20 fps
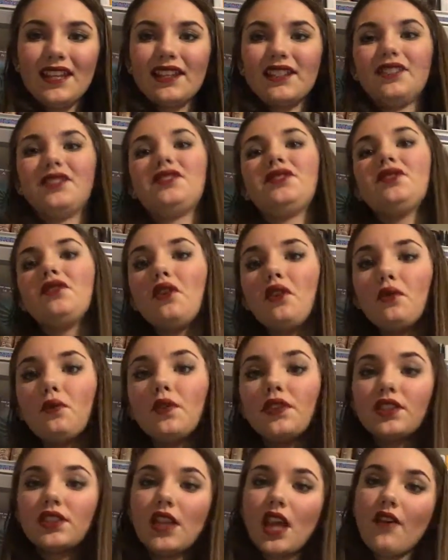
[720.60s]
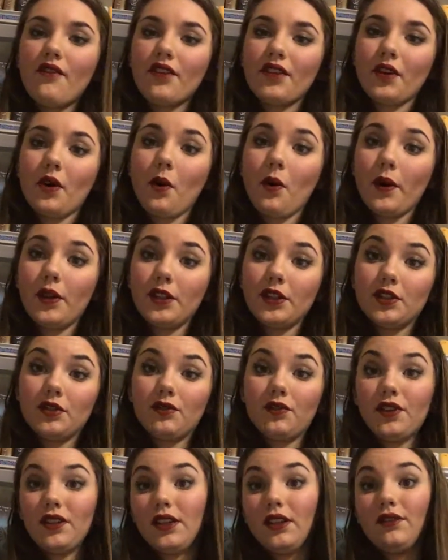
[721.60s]
Because June was never going to
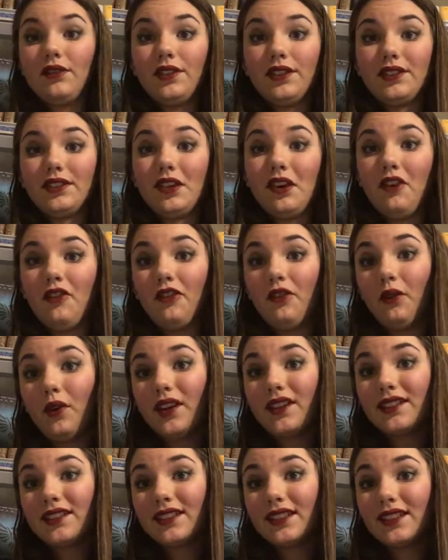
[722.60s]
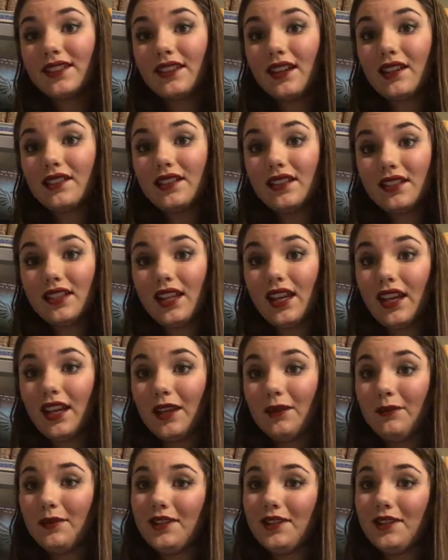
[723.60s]
forgive herself for what she had done to Day,